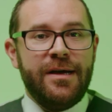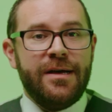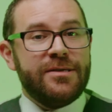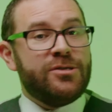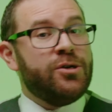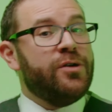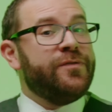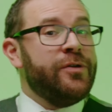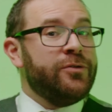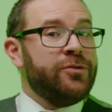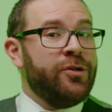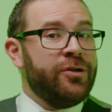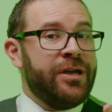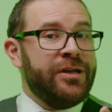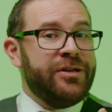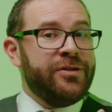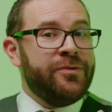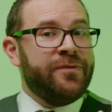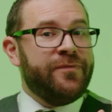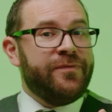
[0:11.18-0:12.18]
So if you're
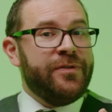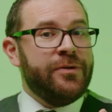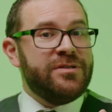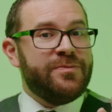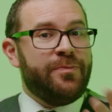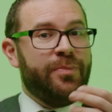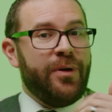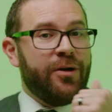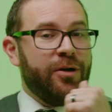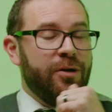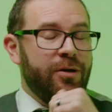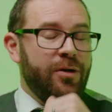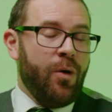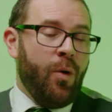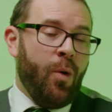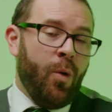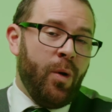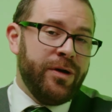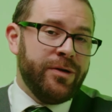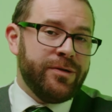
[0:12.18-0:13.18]
looking to infuse butter,
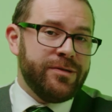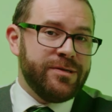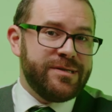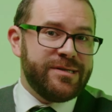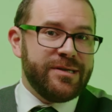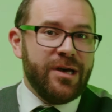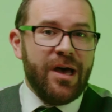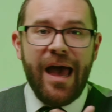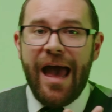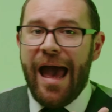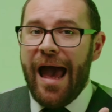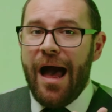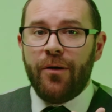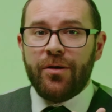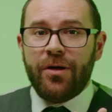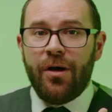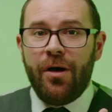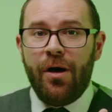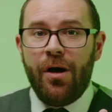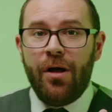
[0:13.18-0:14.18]
oils,
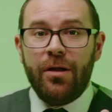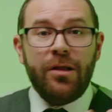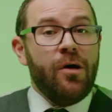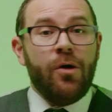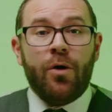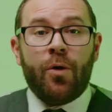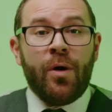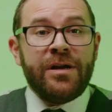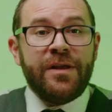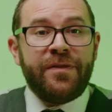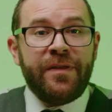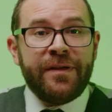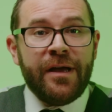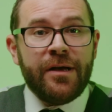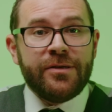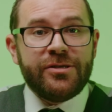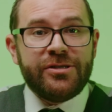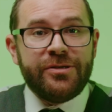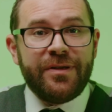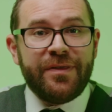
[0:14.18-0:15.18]
alcohol, or anything
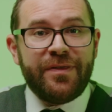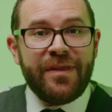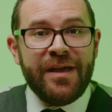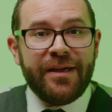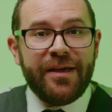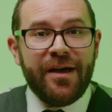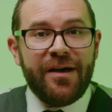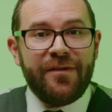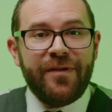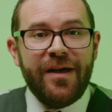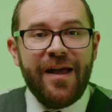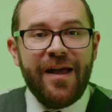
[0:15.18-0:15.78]
else you can think of,